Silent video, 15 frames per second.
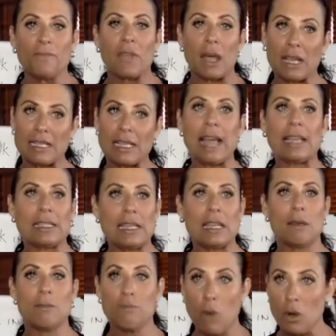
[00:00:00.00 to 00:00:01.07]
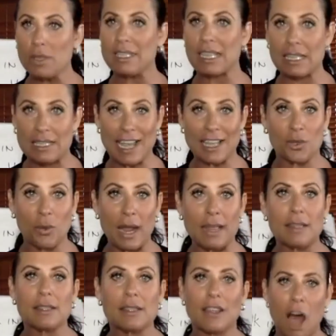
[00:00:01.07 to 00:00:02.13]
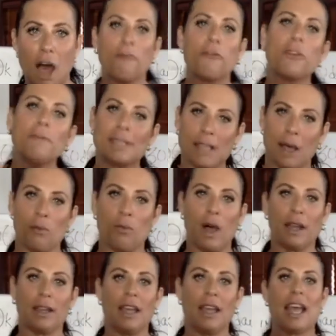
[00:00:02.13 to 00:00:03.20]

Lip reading: because I see the most success rates come from someone